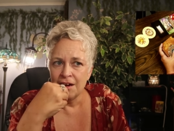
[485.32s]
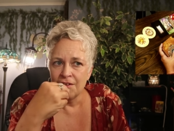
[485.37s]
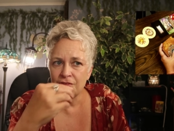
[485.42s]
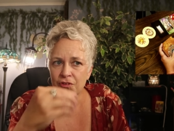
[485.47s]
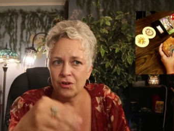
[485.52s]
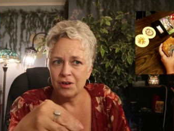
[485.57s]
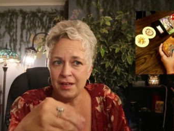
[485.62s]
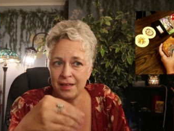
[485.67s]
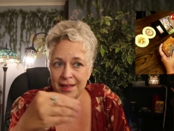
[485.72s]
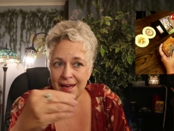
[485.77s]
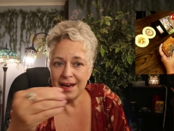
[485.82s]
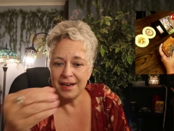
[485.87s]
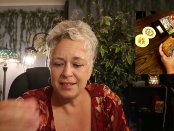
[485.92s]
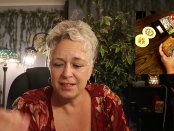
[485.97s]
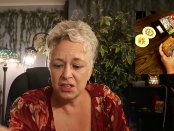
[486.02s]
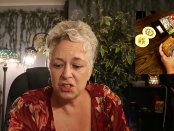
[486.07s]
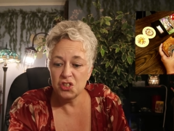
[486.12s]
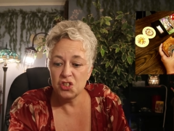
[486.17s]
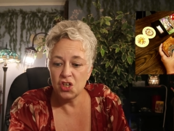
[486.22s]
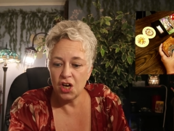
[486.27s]
for and that
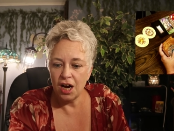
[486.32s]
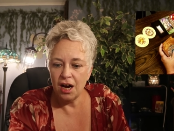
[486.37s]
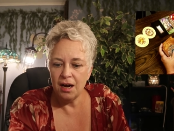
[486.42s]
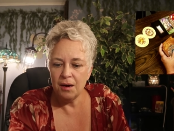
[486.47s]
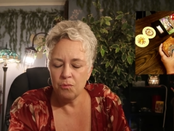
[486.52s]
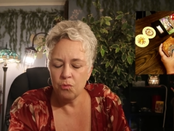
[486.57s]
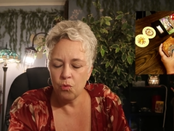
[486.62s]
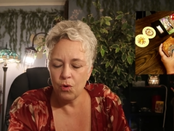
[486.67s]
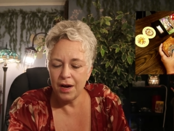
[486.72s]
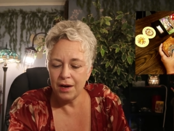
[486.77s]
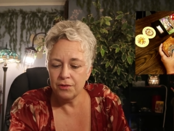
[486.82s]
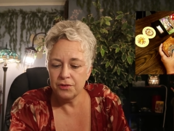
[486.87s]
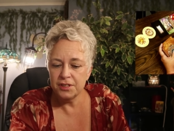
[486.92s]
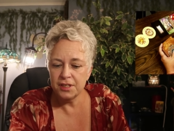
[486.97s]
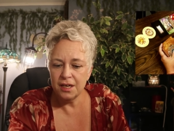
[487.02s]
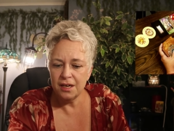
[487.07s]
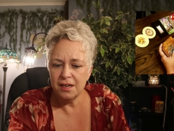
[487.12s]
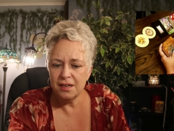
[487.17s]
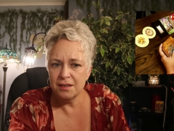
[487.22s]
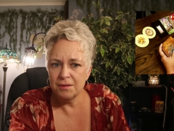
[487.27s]
is a job well
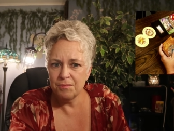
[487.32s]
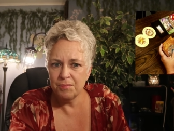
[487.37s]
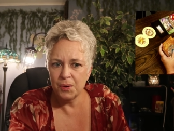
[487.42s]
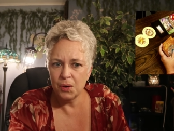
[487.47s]
done